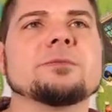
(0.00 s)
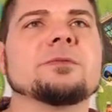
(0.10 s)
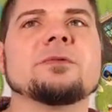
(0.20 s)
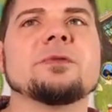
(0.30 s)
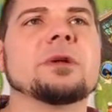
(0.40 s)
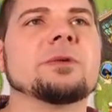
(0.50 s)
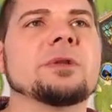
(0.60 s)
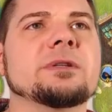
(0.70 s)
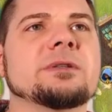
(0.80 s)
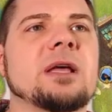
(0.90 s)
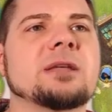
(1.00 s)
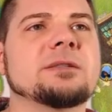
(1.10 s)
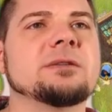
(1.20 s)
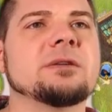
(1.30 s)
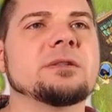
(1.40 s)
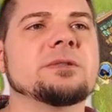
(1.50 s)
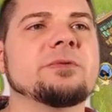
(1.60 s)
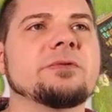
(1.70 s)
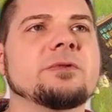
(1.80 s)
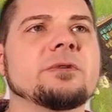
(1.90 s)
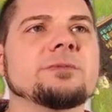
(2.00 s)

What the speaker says: For anyone that hasn't done this before.